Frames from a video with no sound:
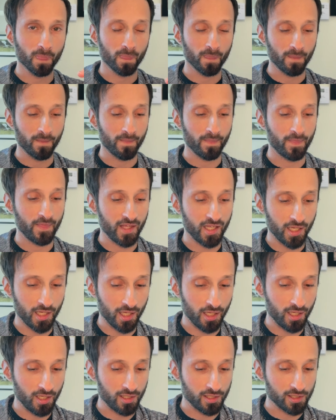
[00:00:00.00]

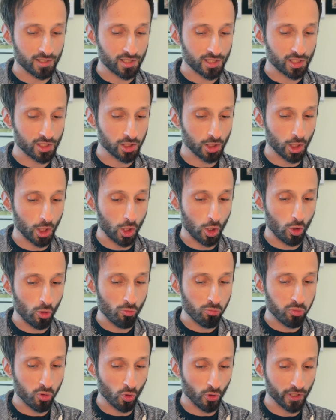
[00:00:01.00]
the slow
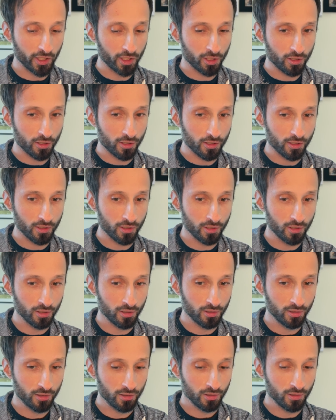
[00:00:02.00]
pointer
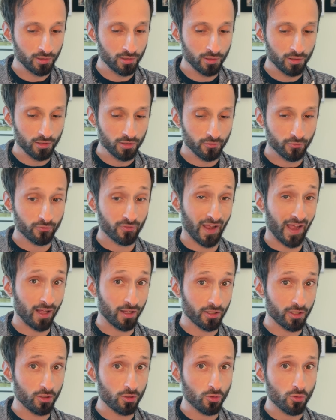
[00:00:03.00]

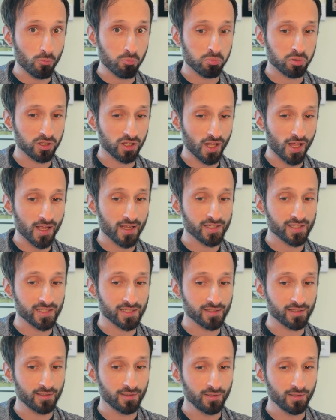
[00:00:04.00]
value
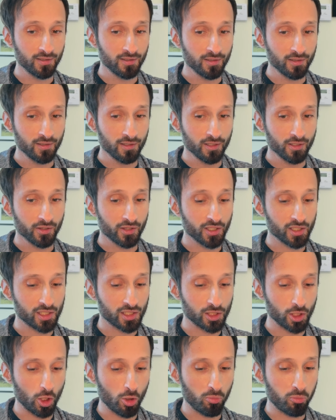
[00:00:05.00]
plus the
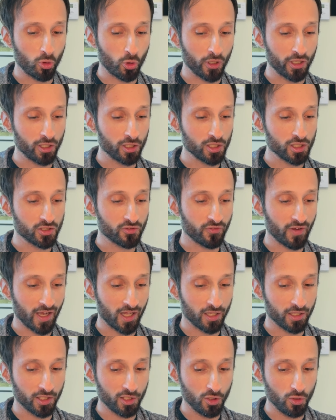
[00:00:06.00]
slow pointer's
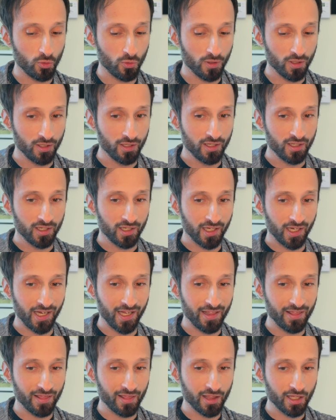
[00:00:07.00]
value
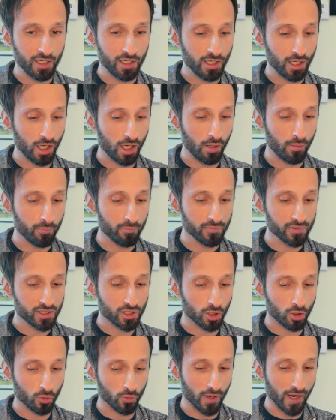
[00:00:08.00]
in the nums
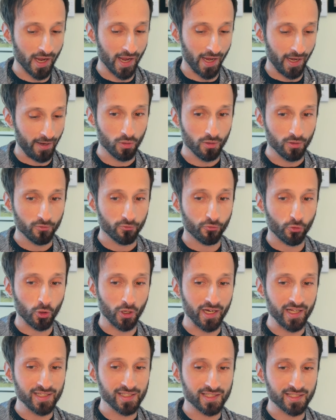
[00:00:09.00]
array. For
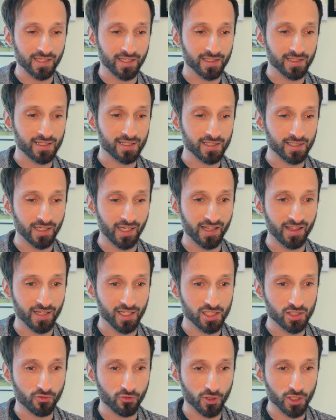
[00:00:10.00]
instance, in
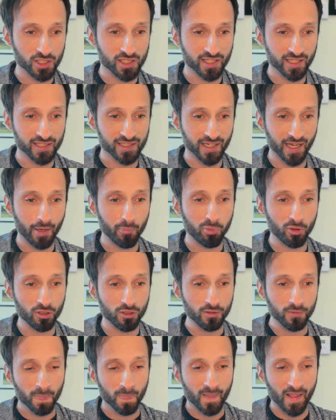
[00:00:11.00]
this first
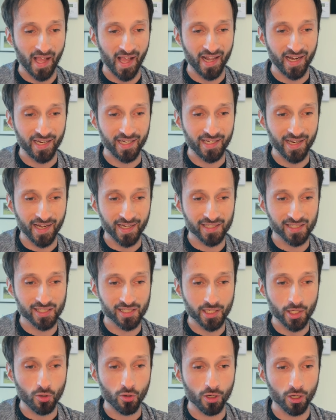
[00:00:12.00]
example, at index
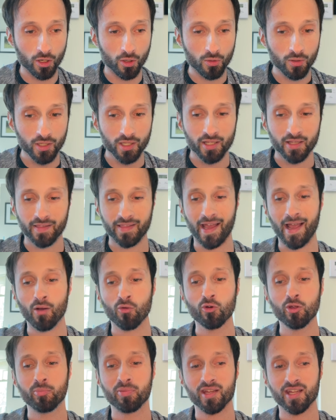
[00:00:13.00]
0, that
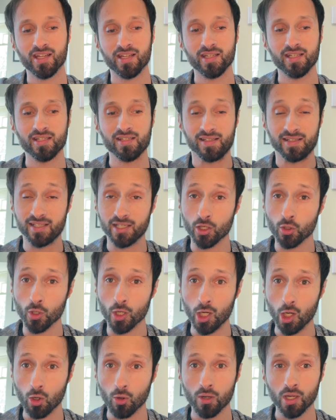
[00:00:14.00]
would be
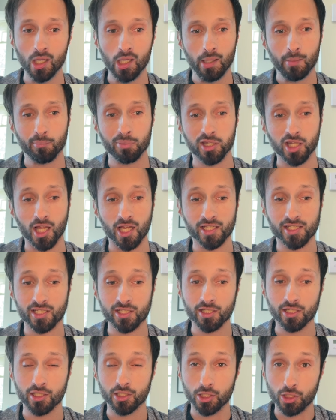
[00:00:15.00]
0
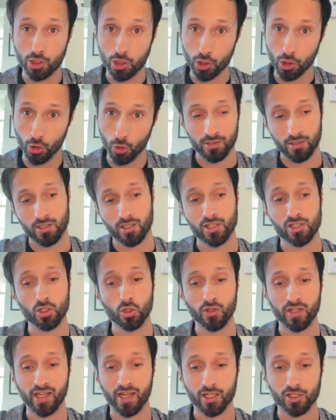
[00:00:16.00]
plus 2. So
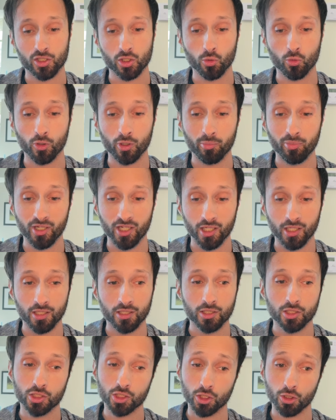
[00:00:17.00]
the answer would
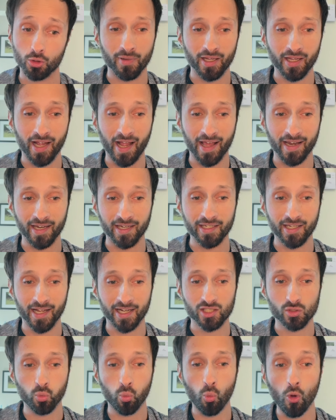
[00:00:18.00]
be 2. At
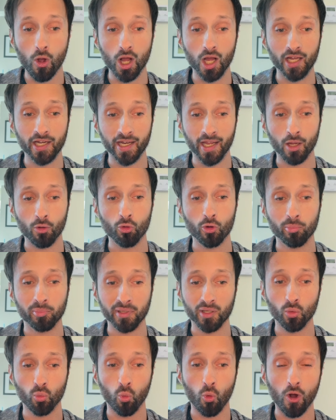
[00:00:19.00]
index 1, it would
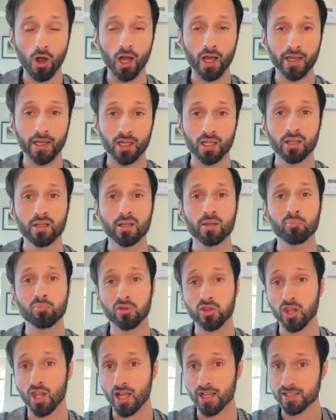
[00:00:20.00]
be 1
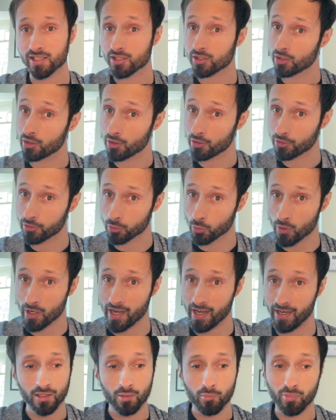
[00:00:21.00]
plus
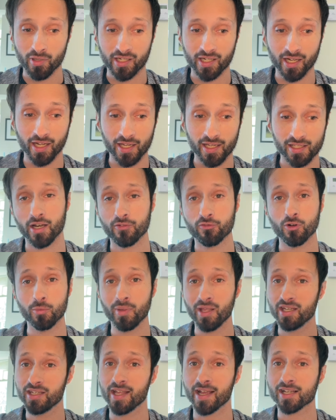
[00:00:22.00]
3, because from
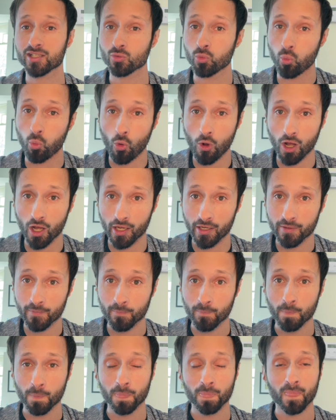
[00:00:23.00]
index 1,
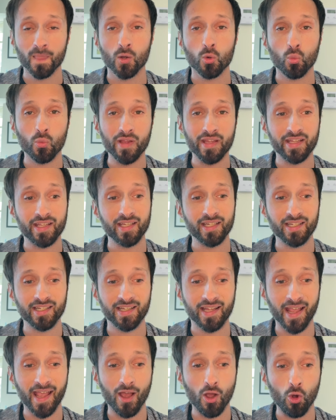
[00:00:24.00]
we can
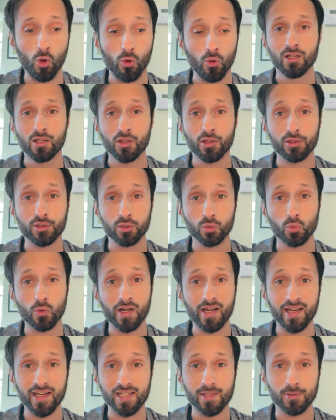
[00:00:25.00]
go
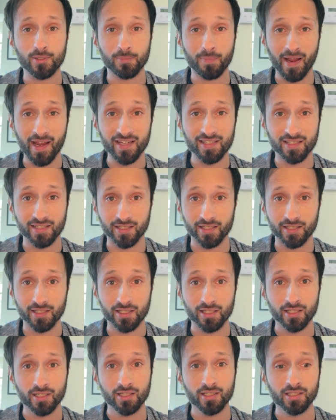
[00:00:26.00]
3
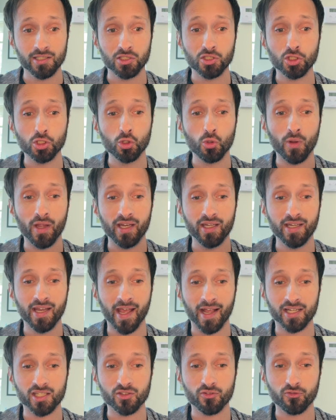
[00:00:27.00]
spaces to
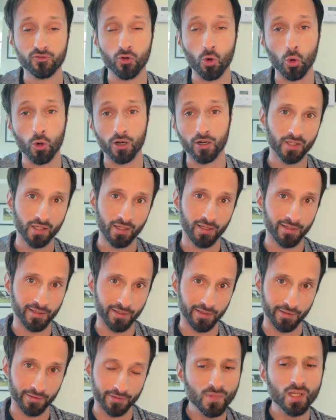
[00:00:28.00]
index 4, hint,
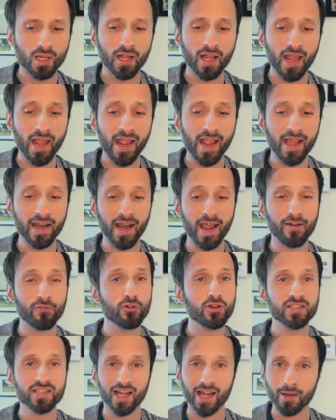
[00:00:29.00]
hint. And
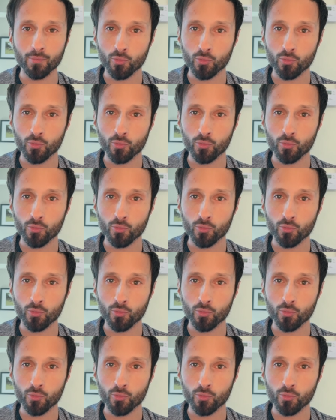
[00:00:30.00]
every time we